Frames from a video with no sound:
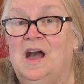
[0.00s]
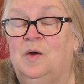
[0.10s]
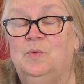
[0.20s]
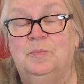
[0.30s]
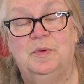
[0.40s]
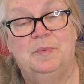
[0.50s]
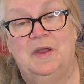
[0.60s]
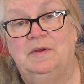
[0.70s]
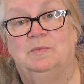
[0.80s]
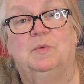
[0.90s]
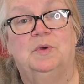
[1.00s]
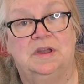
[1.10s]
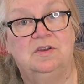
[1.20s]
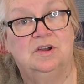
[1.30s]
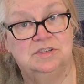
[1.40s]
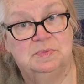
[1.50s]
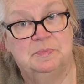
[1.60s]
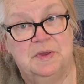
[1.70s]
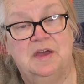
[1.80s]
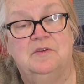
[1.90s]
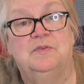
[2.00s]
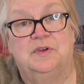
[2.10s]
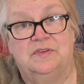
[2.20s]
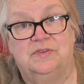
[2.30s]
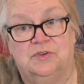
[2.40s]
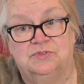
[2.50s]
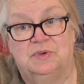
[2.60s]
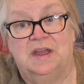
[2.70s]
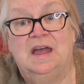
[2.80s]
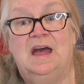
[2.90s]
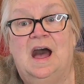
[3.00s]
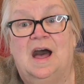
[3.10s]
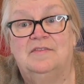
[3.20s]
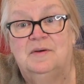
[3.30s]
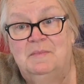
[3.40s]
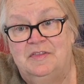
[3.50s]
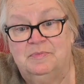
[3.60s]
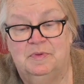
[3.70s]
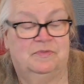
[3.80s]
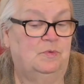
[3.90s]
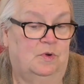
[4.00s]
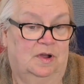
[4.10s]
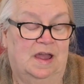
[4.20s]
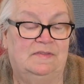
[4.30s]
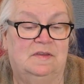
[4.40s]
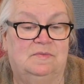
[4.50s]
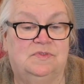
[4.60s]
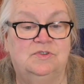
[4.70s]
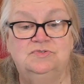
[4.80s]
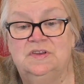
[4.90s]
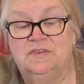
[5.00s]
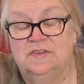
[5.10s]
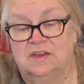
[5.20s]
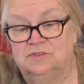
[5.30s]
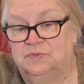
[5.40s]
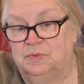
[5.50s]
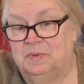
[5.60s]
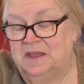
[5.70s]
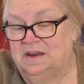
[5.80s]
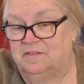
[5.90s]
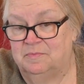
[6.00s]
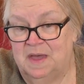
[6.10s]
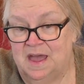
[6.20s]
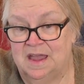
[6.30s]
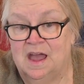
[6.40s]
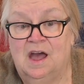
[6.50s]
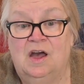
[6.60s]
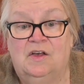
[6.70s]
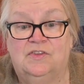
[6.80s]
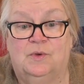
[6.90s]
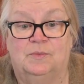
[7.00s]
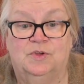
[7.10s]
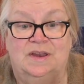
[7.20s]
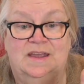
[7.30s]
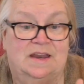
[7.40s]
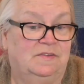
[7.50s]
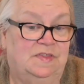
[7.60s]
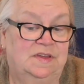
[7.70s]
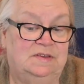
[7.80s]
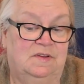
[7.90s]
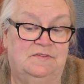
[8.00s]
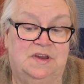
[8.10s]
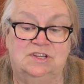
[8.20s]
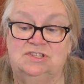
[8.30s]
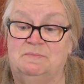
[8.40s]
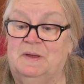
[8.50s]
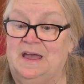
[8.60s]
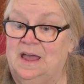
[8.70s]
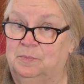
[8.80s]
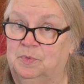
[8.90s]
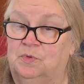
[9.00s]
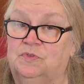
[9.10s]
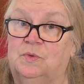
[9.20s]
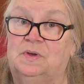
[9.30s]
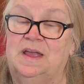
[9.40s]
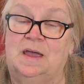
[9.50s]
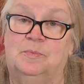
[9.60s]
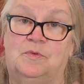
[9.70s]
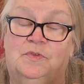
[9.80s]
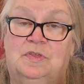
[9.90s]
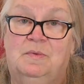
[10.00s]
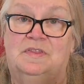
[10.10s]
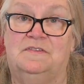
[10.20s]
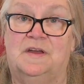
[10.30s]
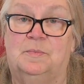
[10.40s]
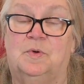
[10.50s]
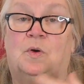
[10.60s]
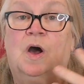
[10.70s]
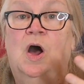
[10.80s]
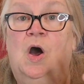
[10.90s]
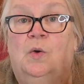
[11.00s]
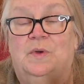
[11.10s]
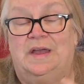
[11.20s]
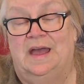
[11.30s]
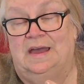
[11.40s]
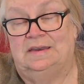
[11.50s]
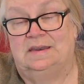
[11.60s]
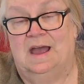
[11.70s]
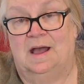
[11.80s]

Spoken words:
we're working hard to prepare for his surgery the month before. And the surgery is scheduled for the beginning of May. So I'm trying to get everything finished up by April. So in April, for the month of April, we can